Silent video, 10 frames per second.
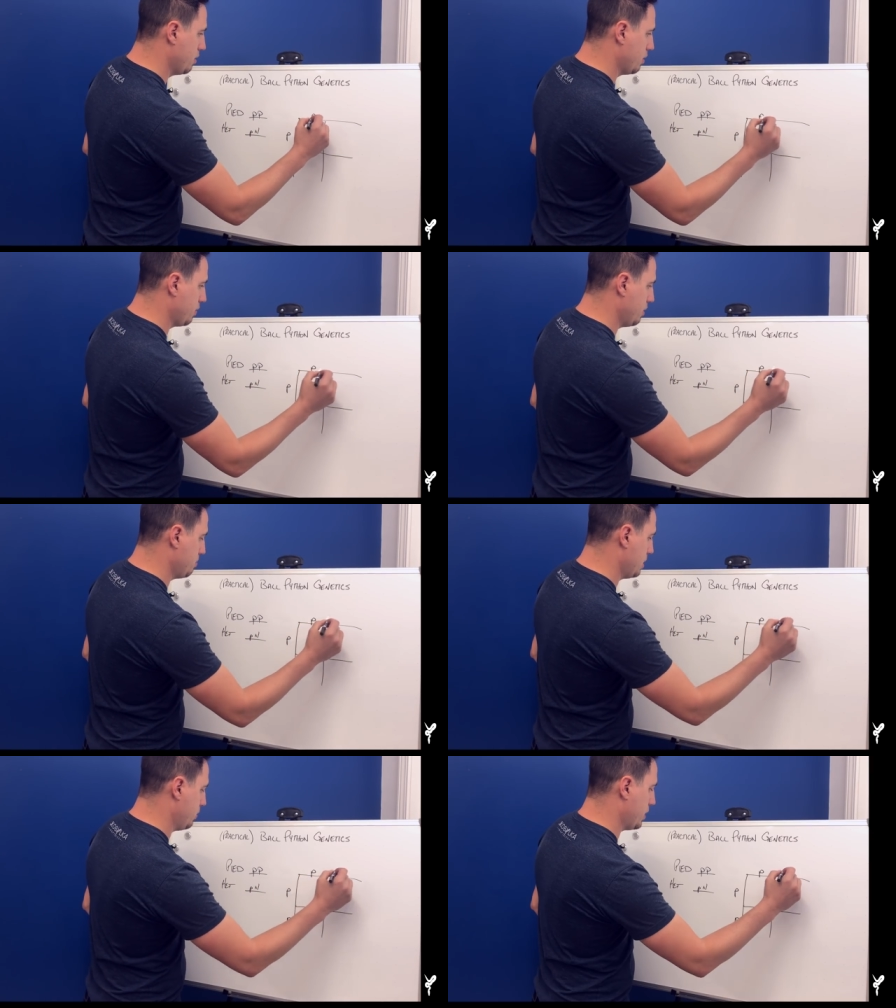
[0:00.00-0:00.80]
the
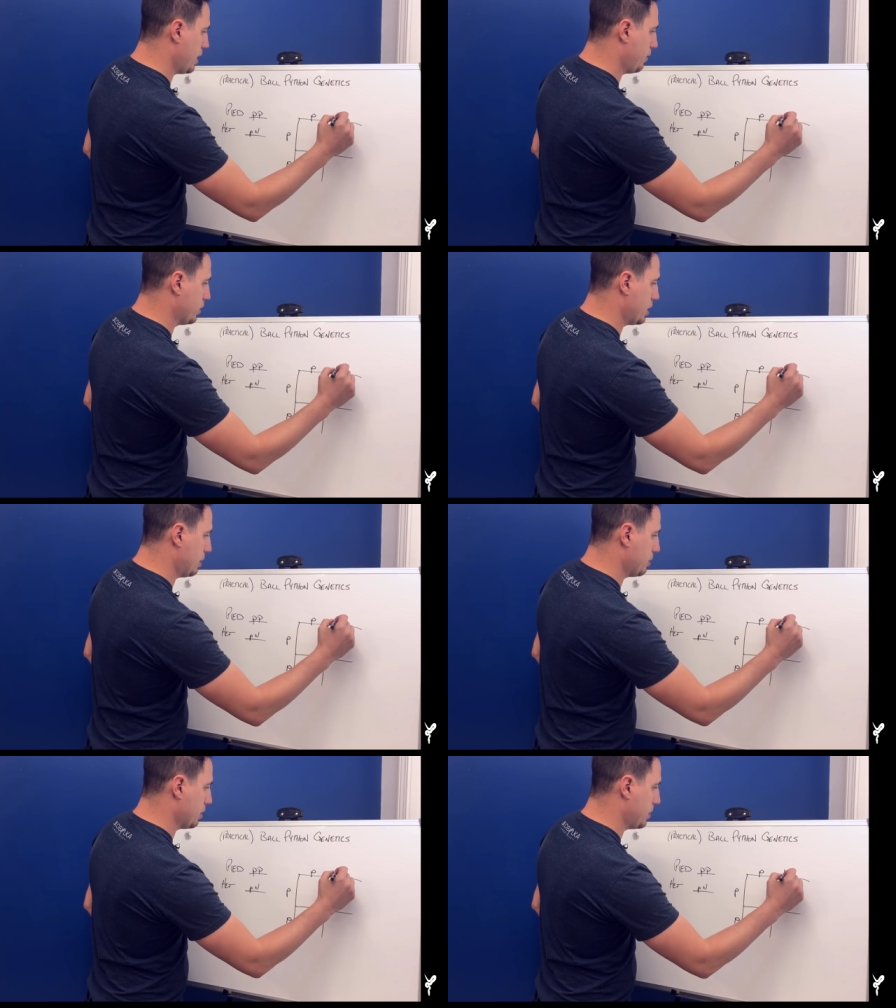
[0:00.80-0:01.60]
female would have one
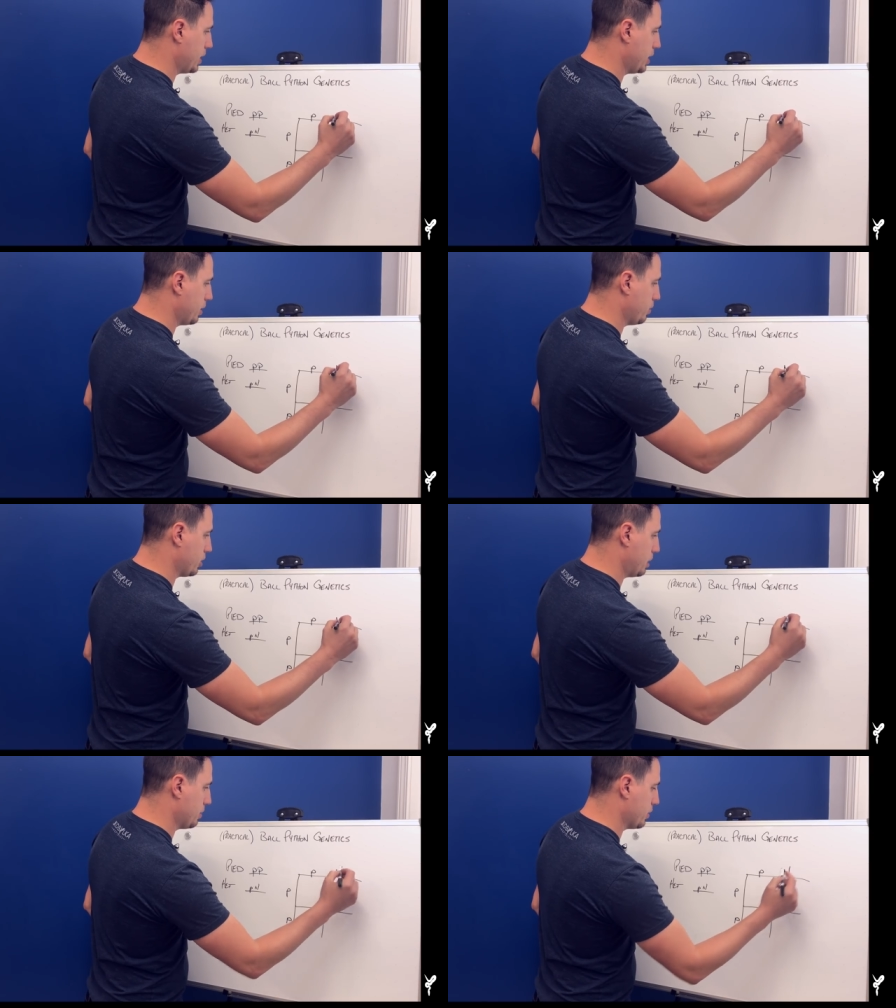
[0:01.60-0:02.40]
copy of the pied and one
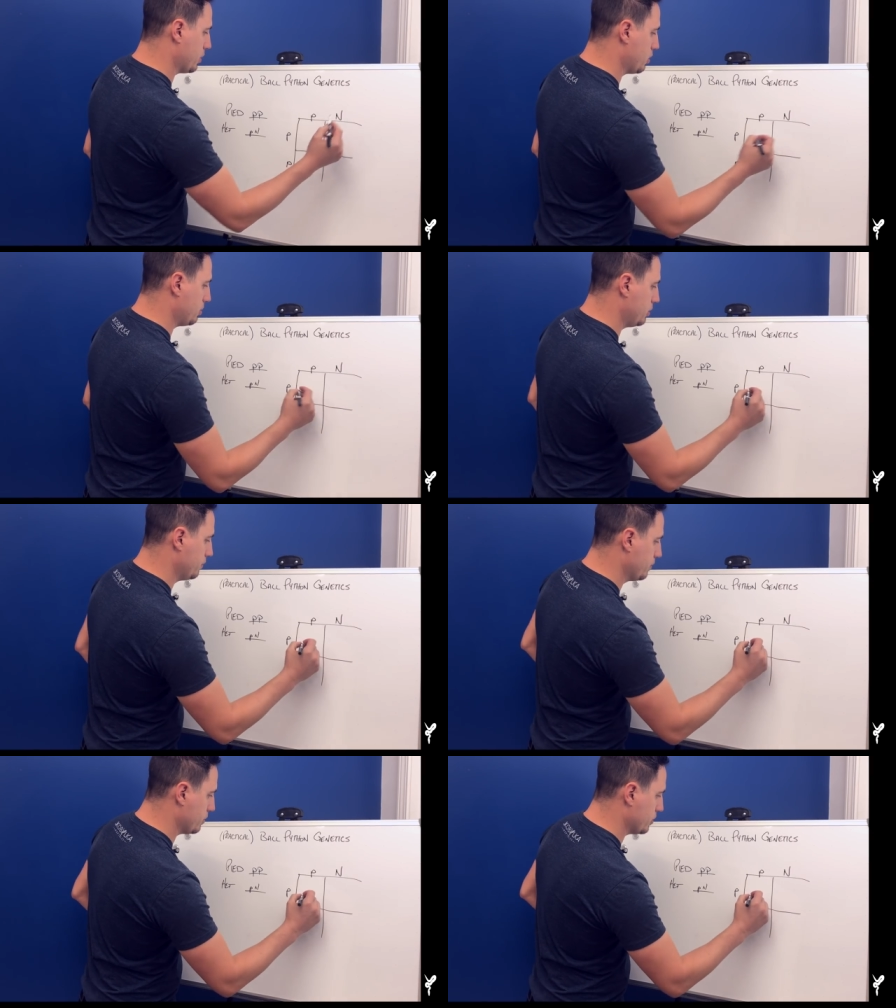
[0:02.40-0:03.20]
copy of the
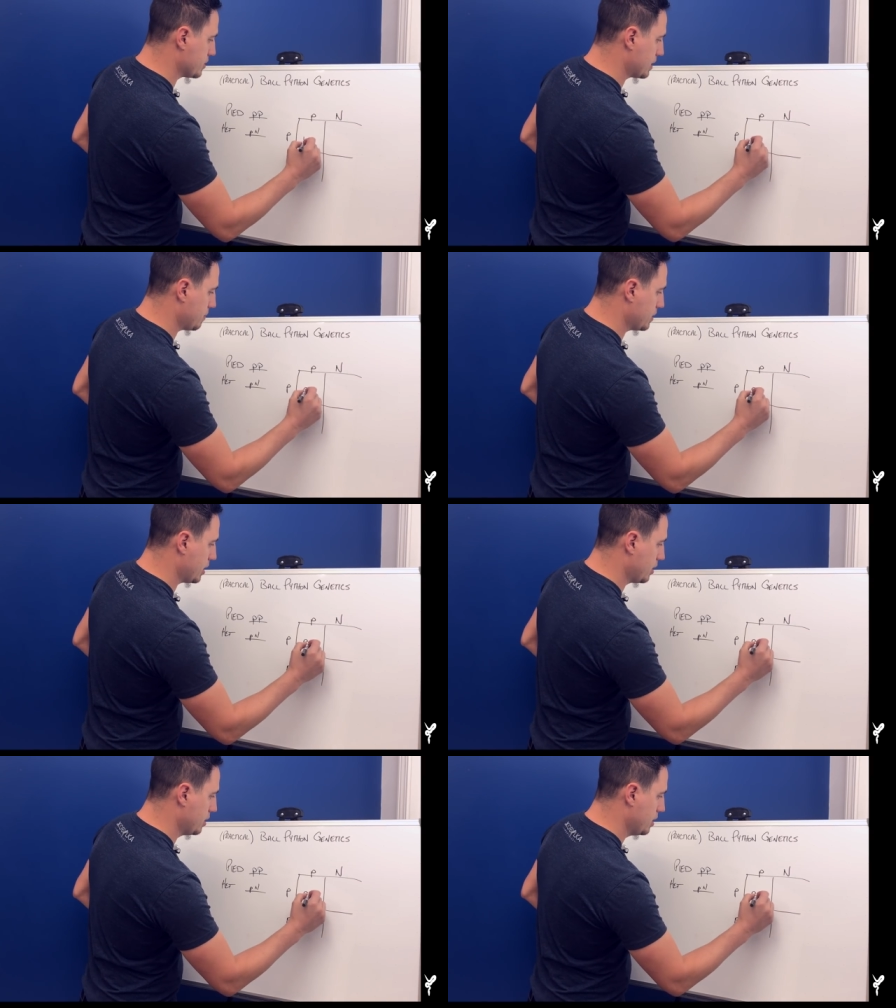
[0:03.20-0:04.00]
normal. We're doing the same thing.